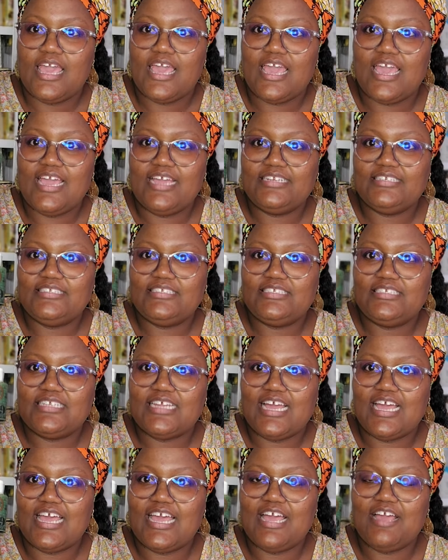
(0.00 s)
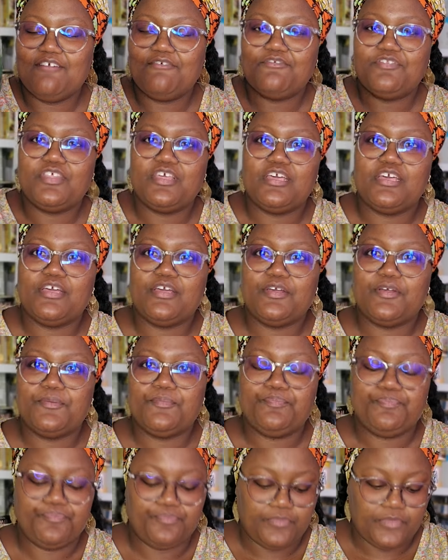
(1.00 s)
And I have
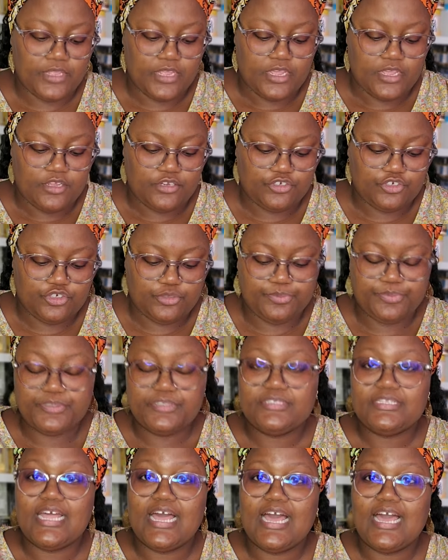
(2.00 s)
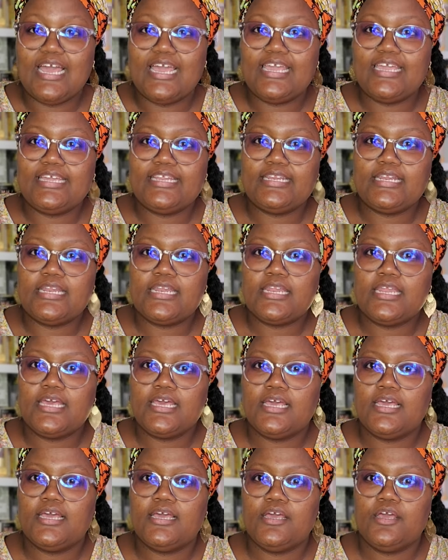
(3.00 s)
the 999
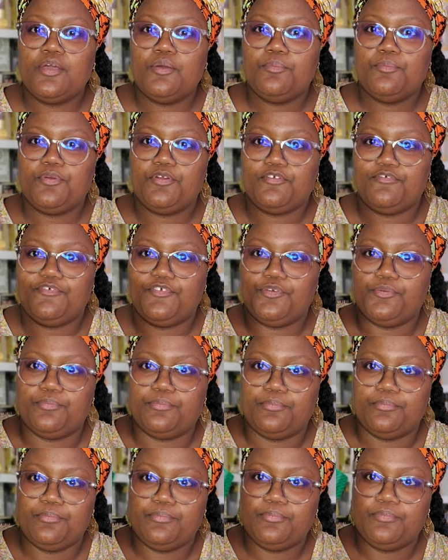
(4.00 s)
perfume.